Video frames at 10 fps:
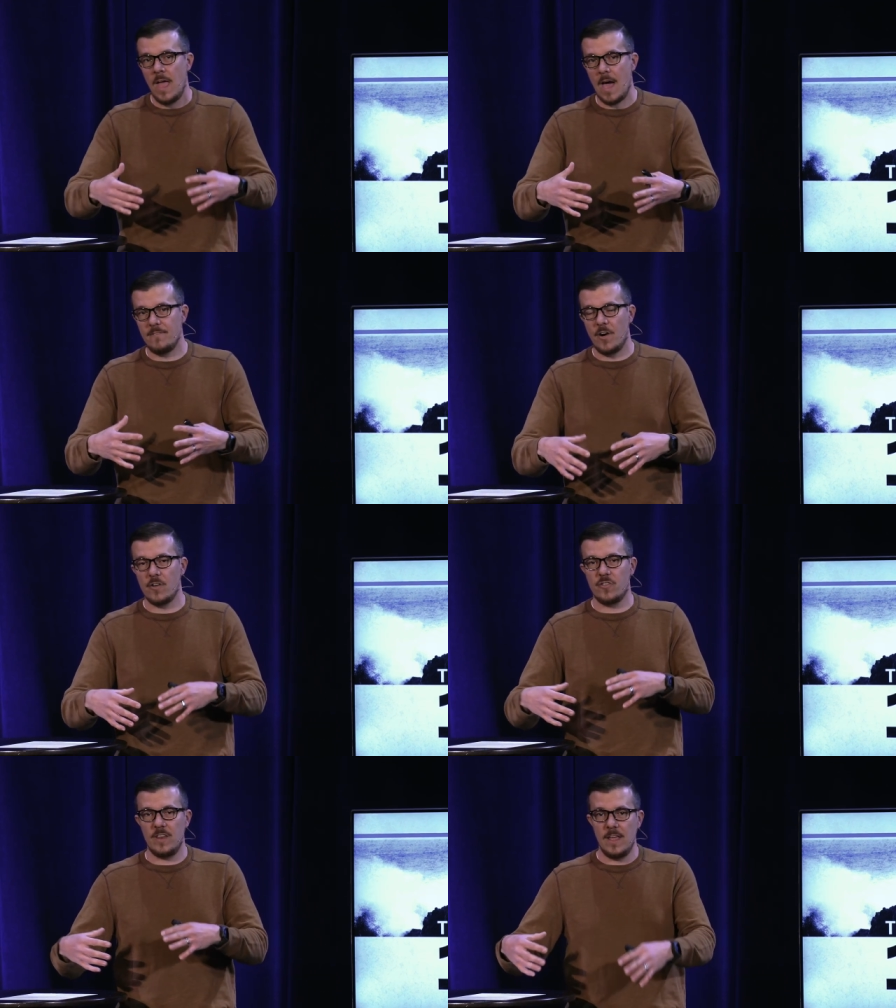at
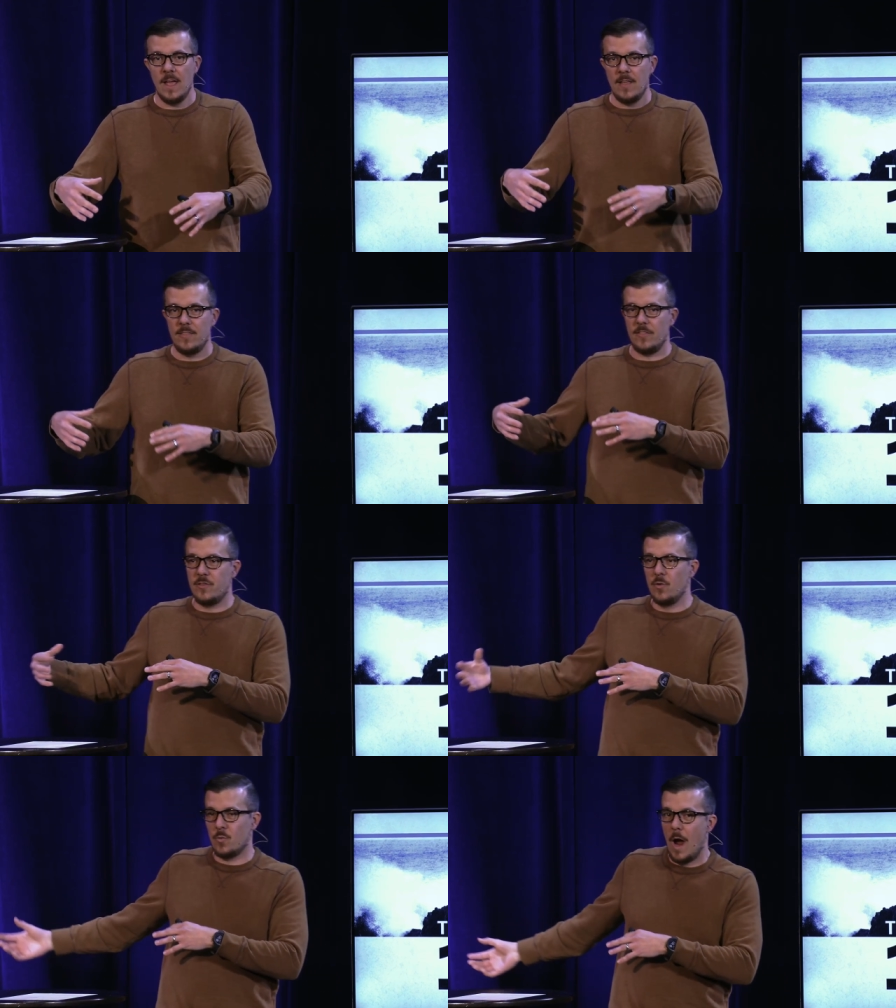varsity, the
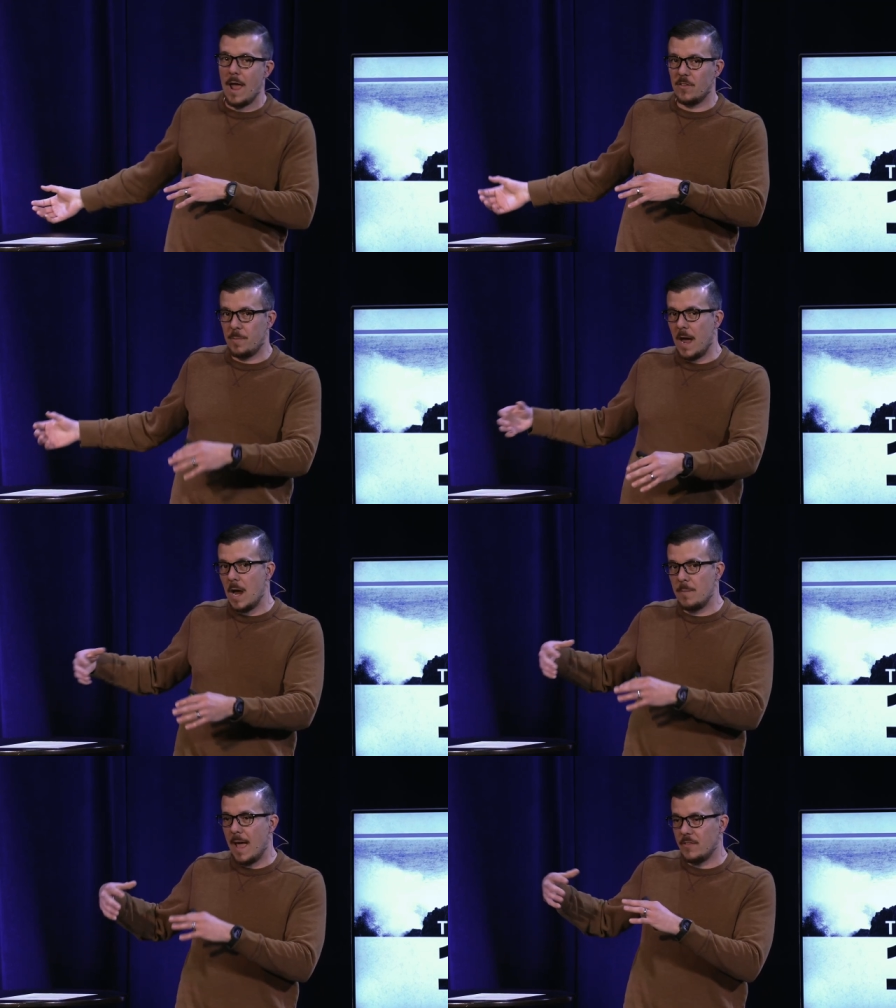two Ryans
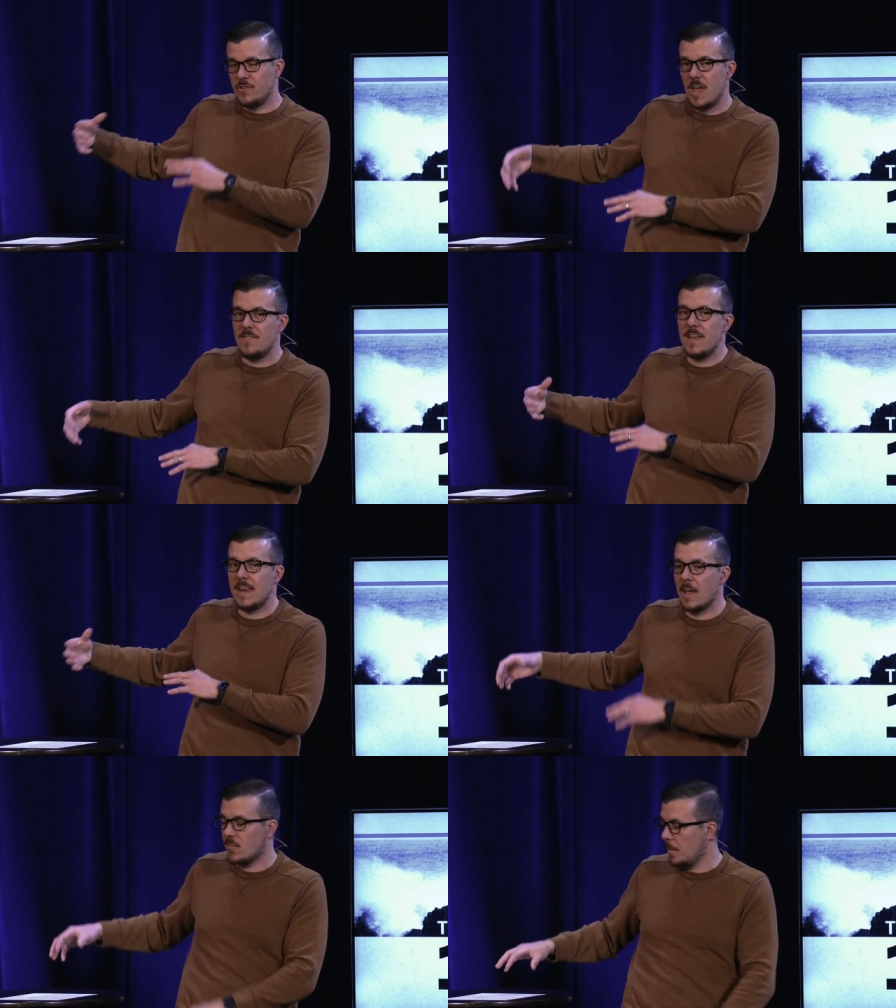behind me at JV
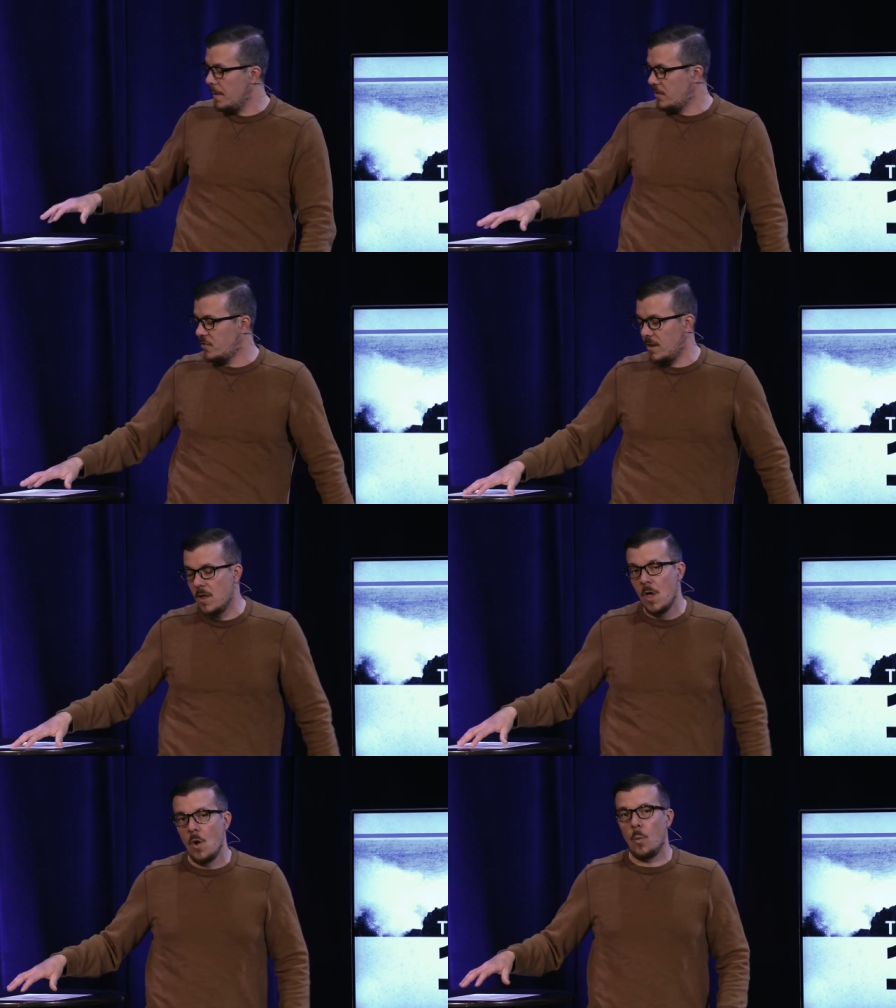and exhibition.